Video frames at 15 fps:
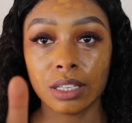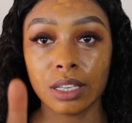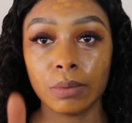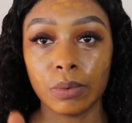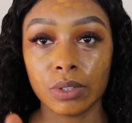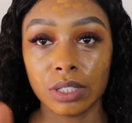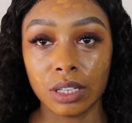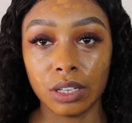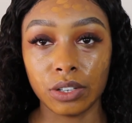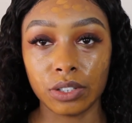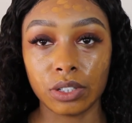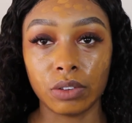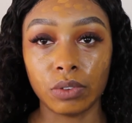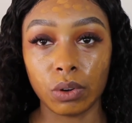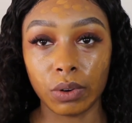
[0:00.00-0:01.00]
keep on seeing
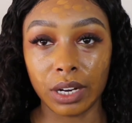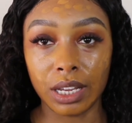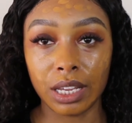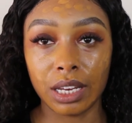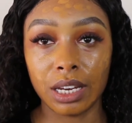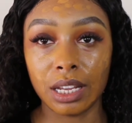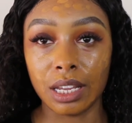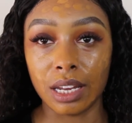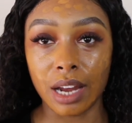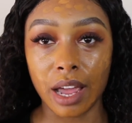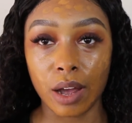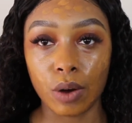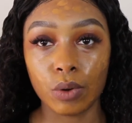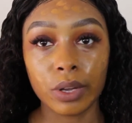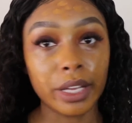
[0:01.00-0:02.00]
yourself going in and
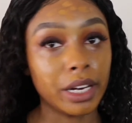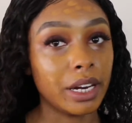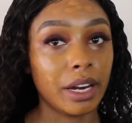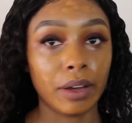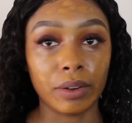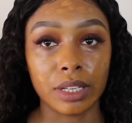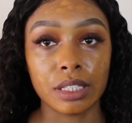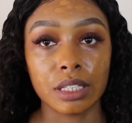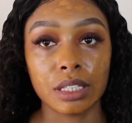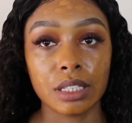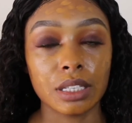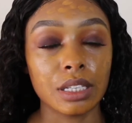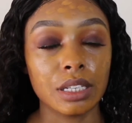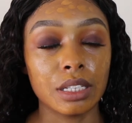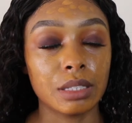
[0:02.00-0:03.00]
out
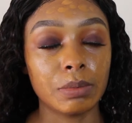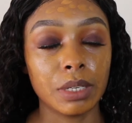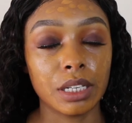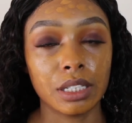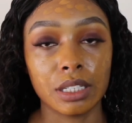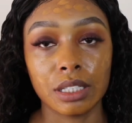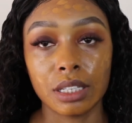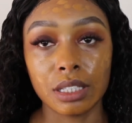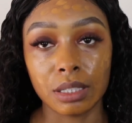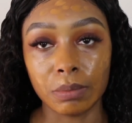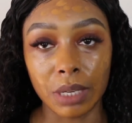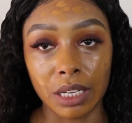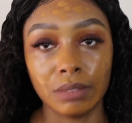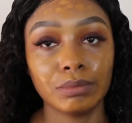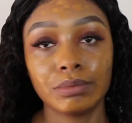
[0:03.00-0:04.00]
consistently, it's because it's me.